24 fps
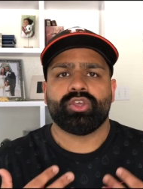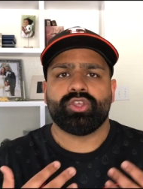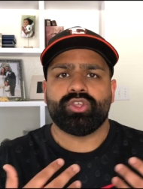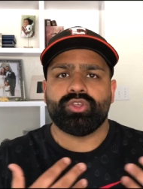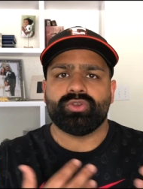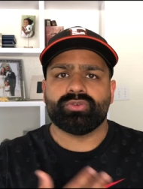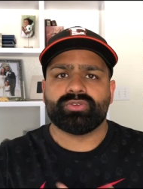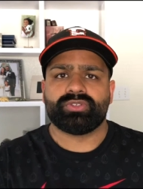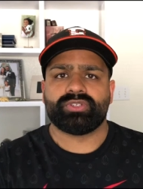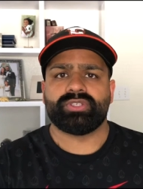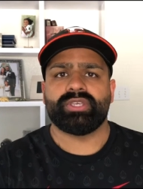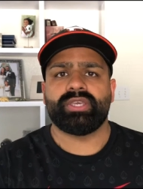
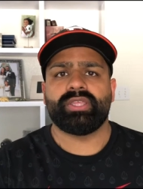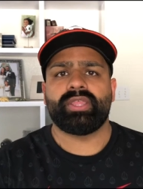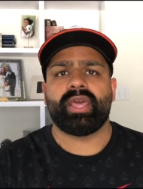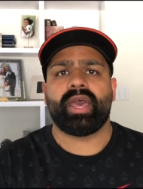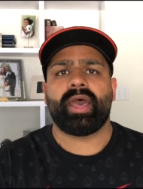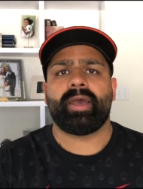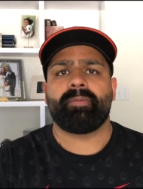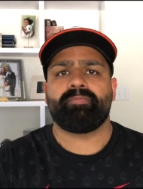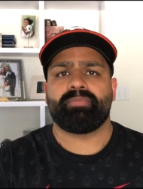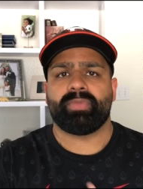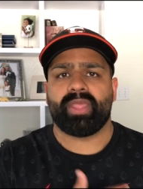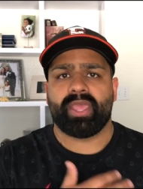you see
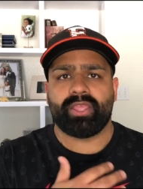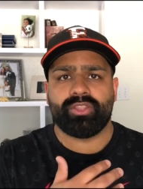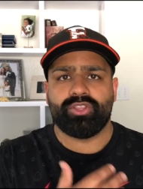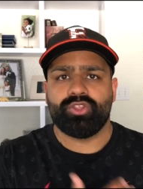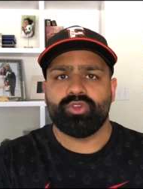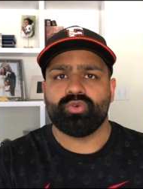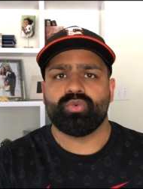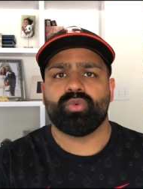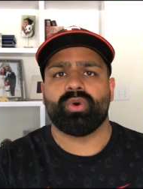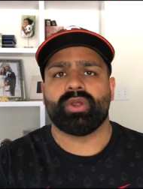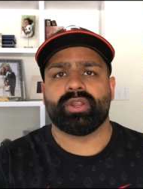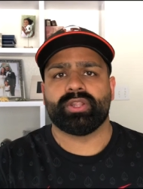that and
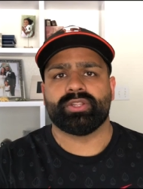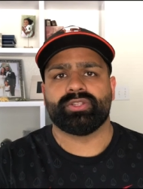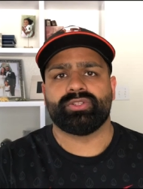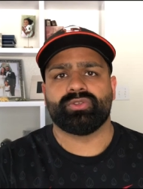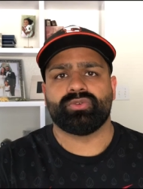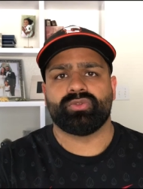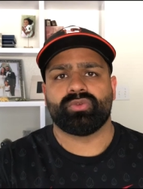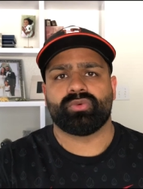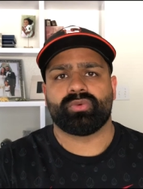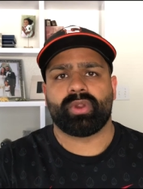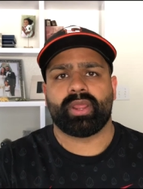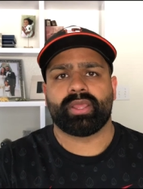you want to
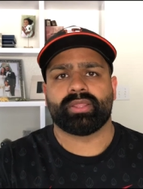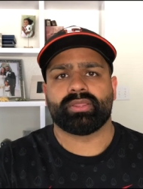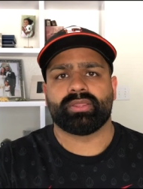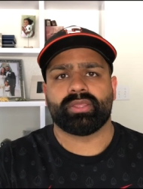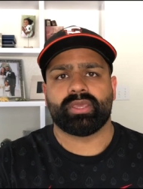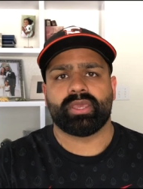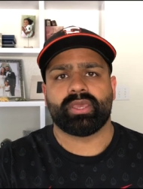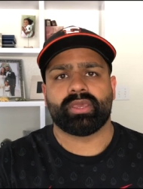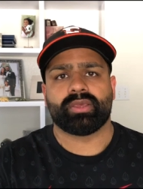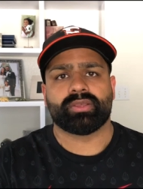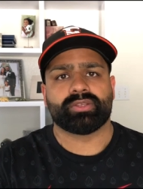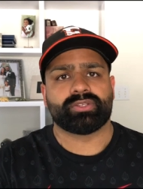do the right
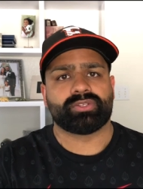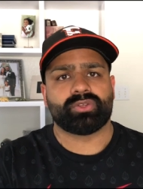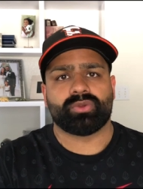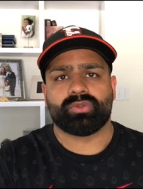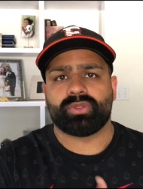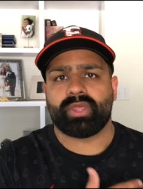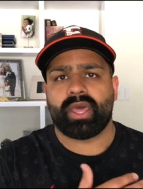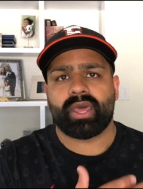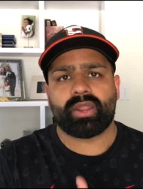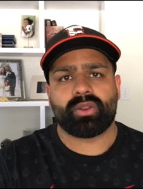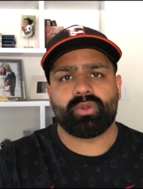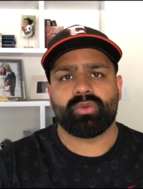thing, so
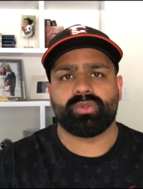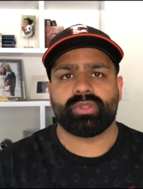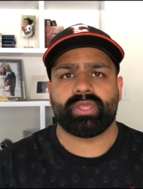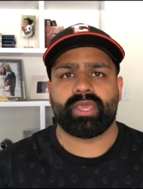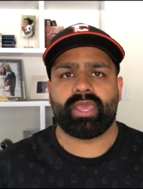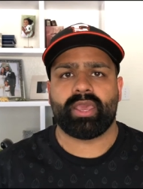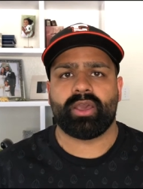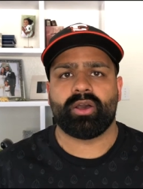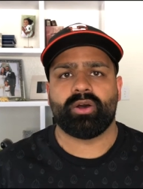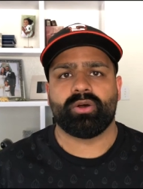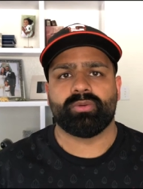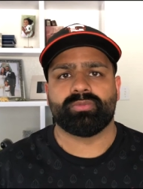that only
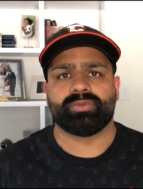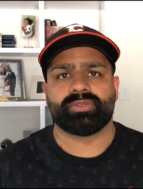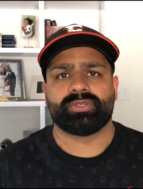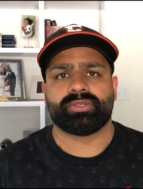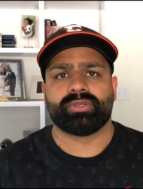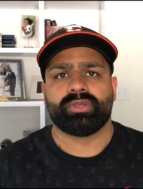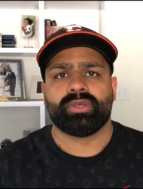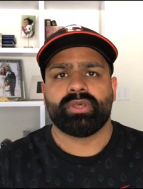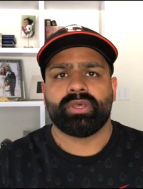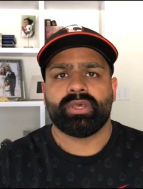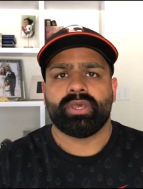helps.